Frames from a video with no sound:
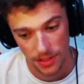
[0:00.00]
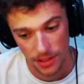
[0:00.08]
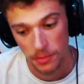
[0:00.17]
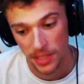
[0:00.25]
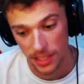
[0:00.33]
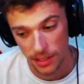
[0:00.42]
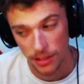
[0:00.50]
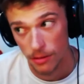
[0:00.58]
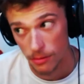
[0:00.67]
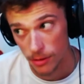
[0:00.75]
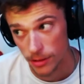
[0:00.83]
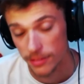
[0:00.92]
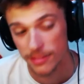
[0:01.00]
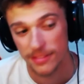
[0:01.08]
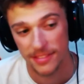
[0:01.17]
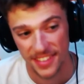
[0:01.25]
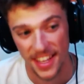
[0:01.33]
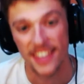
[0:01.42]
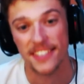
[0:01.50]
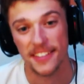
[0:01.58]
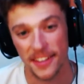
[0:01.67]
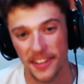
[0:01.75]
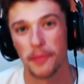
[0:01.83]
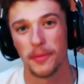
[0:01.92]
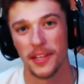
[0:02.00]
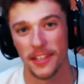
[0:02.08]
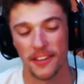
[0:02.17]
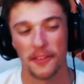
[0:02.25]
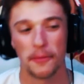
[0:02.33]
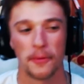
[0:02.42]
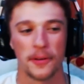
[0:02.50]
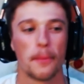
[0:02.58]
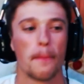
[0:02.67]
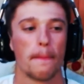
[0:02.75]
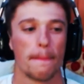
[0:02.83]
It's going to be a good one. It's going to be a good one.